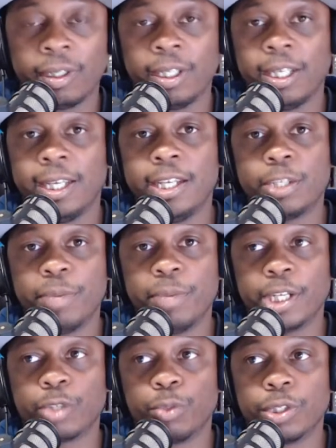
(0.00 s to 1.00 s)
His
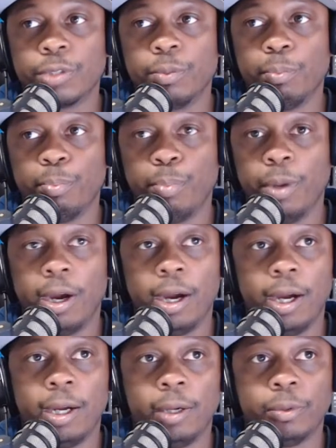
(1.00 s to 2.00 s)
minutes was
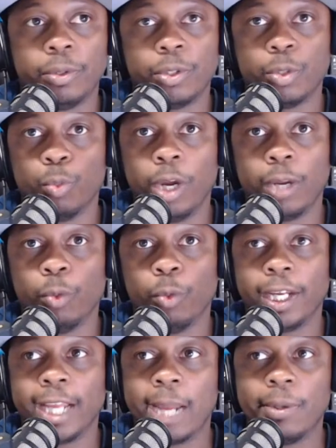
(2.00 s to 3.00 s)

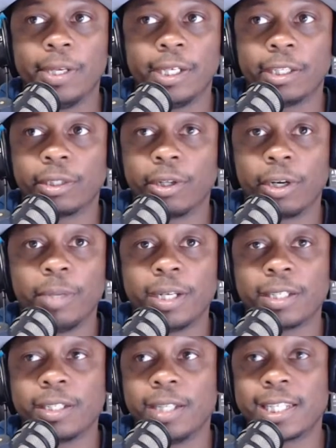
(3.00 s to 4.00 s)
one game he'll get 30
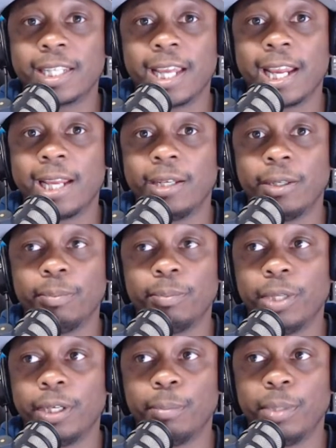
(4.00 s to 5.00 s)
minutes. Next game
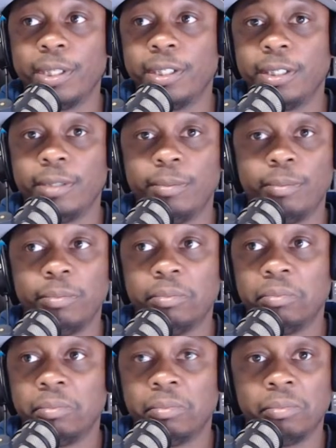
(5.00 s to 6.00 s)
he'll be
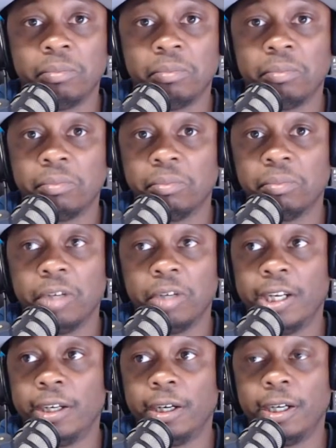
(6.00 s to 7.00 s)

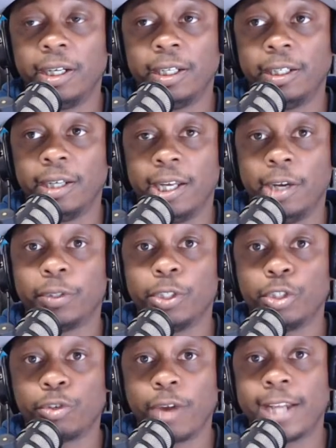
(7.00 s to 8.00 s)
a healthy
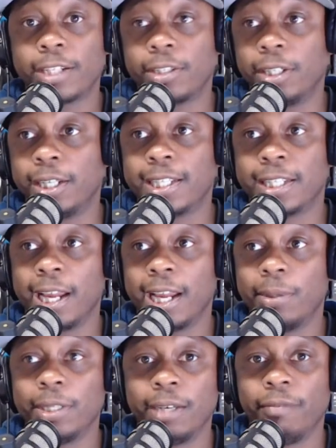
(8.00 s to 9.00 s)
scratch. The next game
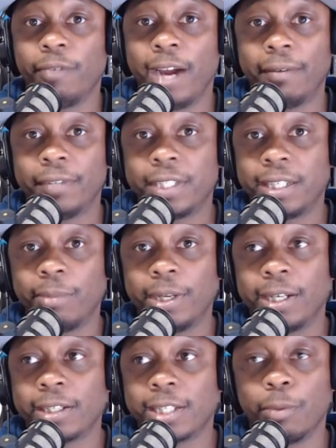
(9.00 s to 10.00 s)
he'll get 5 or 10
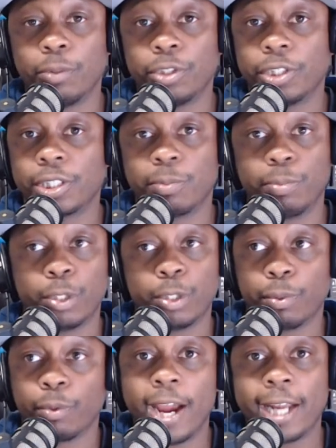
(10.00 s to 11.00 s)
minutes. It was just
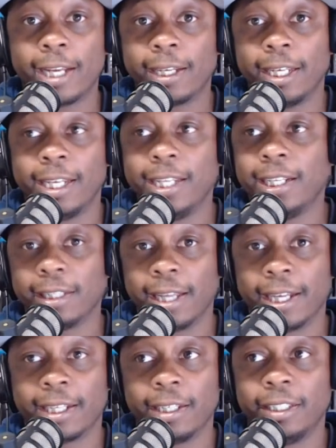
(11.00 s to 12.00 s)
sporadic and he didn't like it.